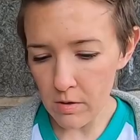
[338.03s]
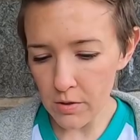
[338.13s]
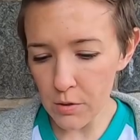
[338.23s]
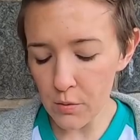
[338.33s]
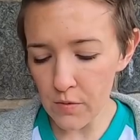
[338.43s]

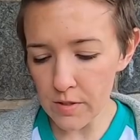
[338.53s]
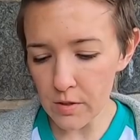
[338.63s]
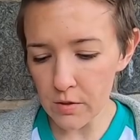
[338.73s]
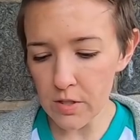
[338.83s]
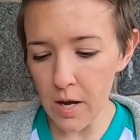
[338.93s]
The two
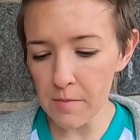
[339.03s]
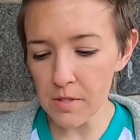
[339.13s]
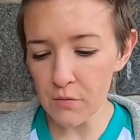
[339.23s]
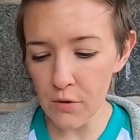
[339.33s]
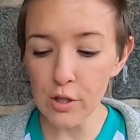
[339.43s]
visitors,
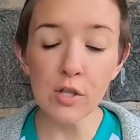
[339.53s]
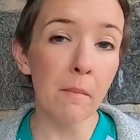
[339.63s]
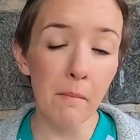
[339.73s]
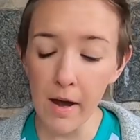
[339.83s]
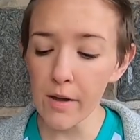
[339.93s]
Thomas French, a
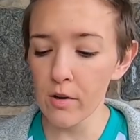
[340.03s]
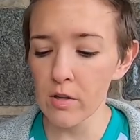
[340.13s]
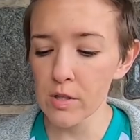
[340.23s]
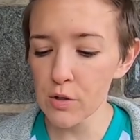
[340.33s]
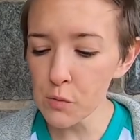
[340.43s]
miner,
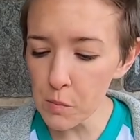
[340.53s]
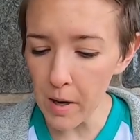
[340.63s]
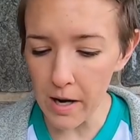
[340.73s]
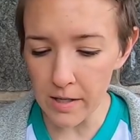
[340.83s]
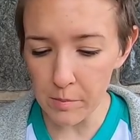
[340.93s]
and Sue
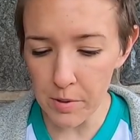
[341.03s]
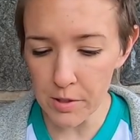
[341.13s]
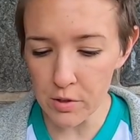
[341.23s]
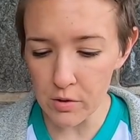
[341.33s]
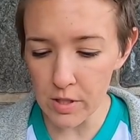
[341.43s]
Bonnie,
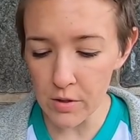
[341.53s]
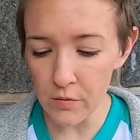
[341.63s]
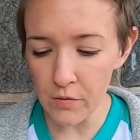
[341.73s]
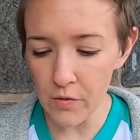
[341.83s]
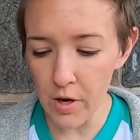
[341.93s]
pictured here
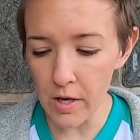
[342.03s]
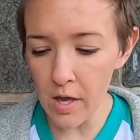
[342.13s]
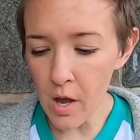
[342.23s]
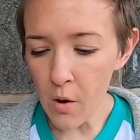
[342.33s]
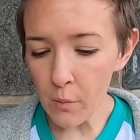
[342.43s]
in front,
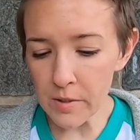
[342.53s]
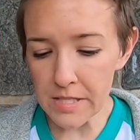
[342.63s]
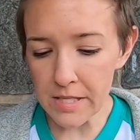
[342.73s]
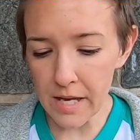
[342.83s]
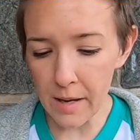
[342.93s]
went
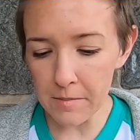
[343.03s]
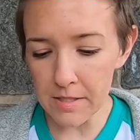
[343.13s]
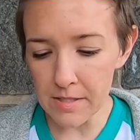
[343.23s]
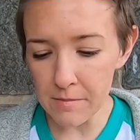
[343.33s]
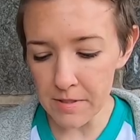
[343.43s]
to the cabin to
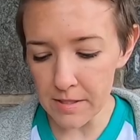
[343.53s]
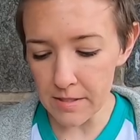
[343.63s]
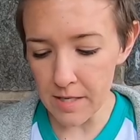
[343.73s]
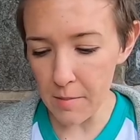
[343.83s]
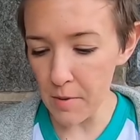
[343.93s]
see
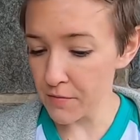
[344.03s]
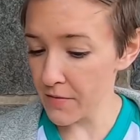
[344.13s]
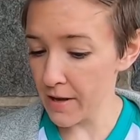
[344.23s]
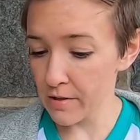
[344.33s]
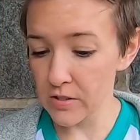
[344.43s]
Mrs. Tabor and
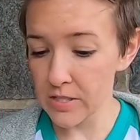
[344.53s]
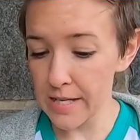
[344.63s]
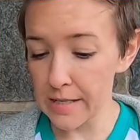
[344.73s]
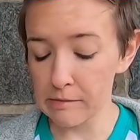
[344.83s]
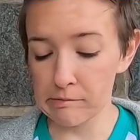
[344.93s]
found her
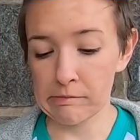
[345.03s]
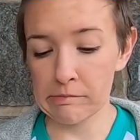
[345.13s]
dead.